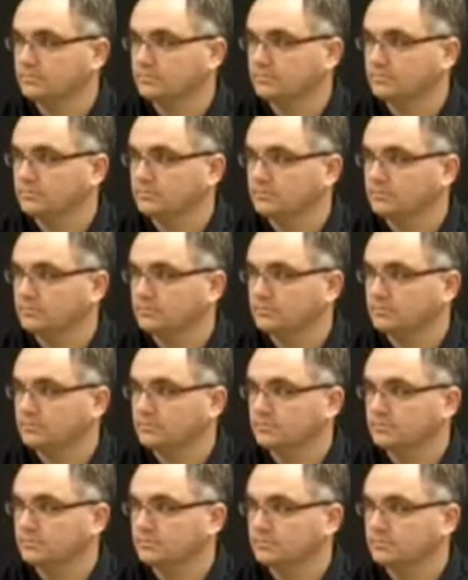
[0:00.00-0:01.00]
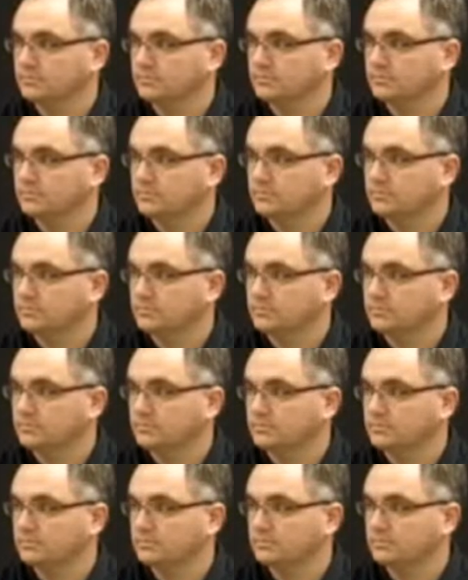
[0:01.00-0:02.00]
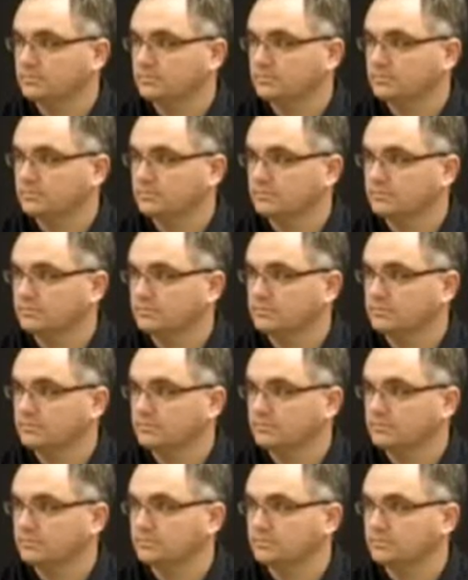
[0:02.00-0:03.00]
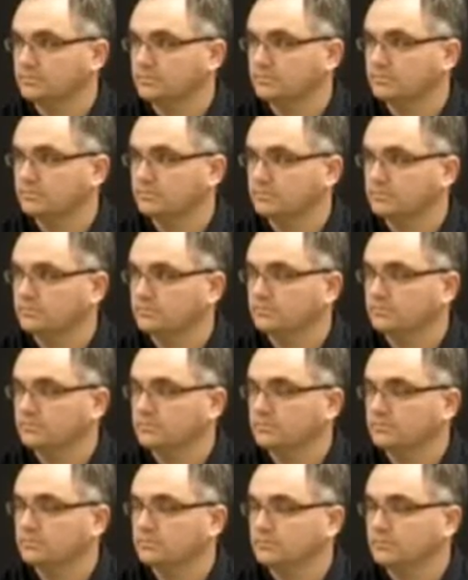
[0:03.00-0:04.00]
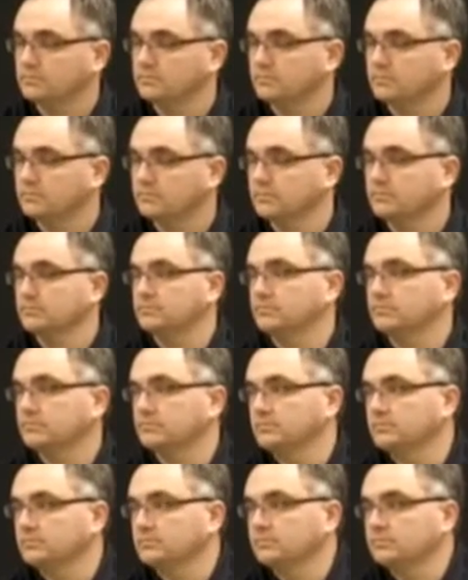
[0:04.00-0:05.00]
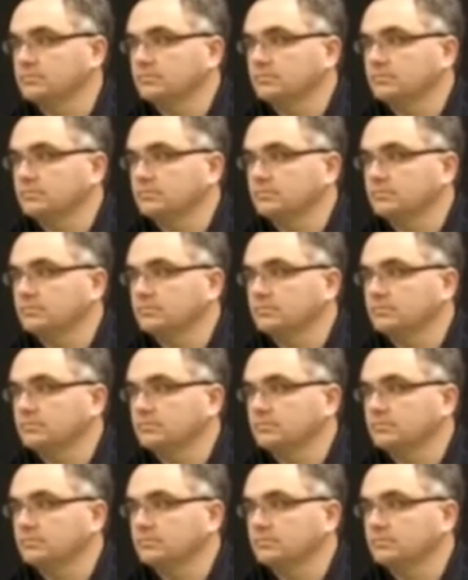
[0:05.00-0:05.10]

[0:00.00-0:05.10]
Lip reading: The person shown says nothing.